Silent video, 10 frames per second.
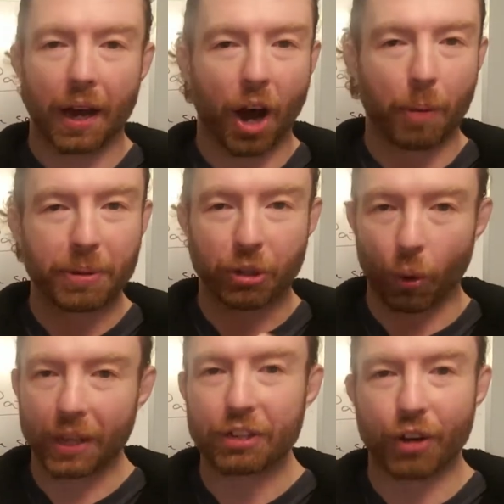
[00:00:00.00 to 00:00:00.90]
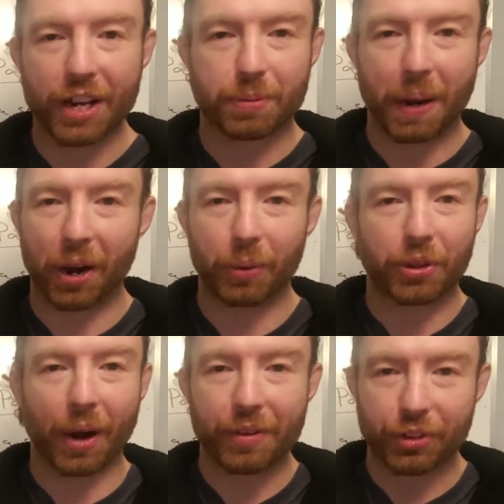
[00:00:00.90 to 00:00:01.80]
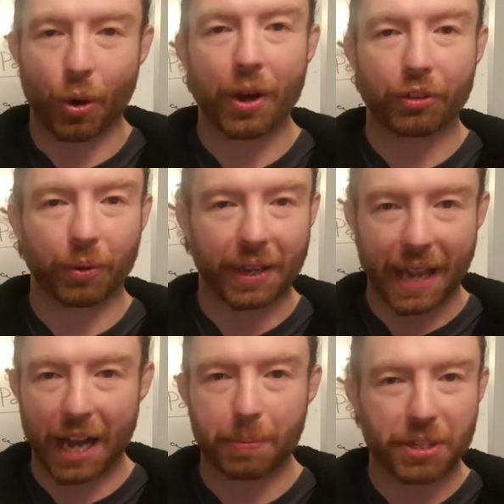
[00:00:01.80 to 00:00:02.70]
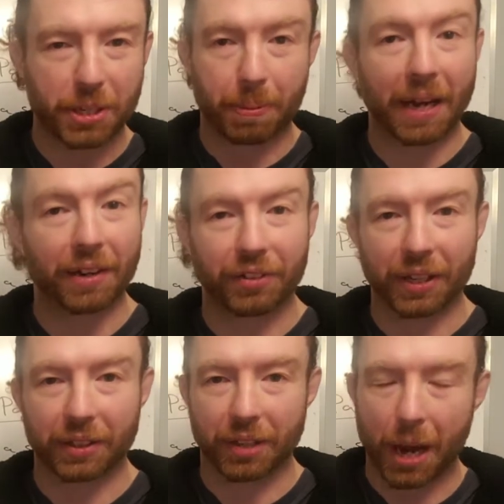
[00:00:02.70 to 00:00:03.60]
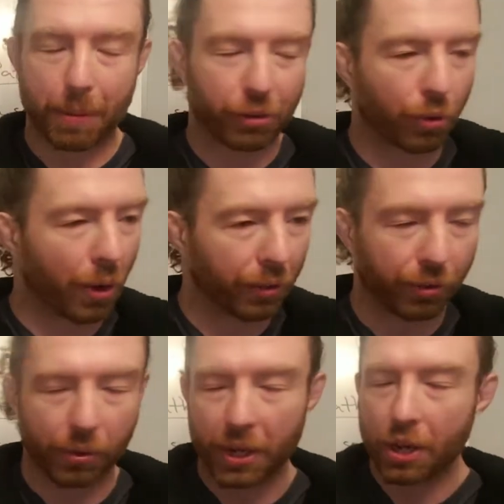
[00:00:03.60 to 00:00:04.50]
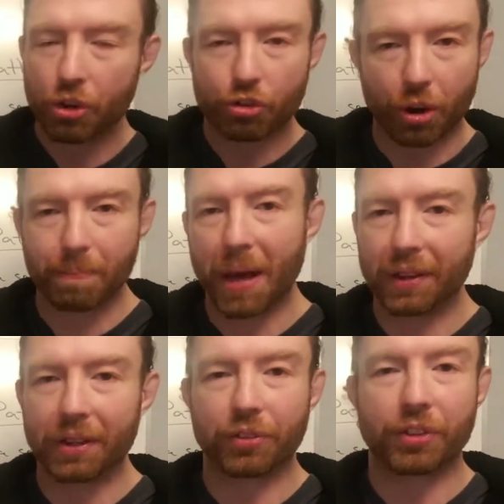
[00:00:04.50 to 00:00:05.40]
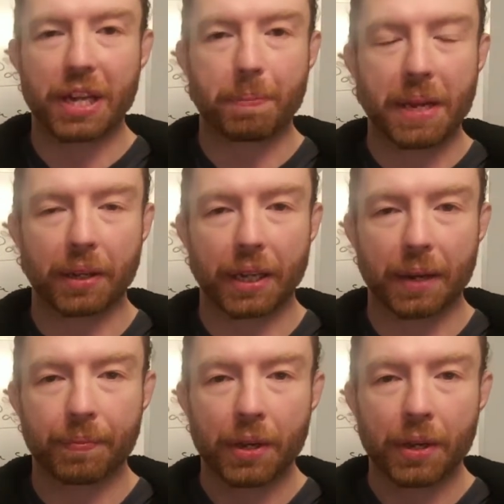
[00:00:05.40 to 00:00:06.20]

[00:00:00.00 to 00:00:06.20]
I'll be totally transparent with you. I was going through a cannabis dependency at the time. I was going through tremendous deep healing,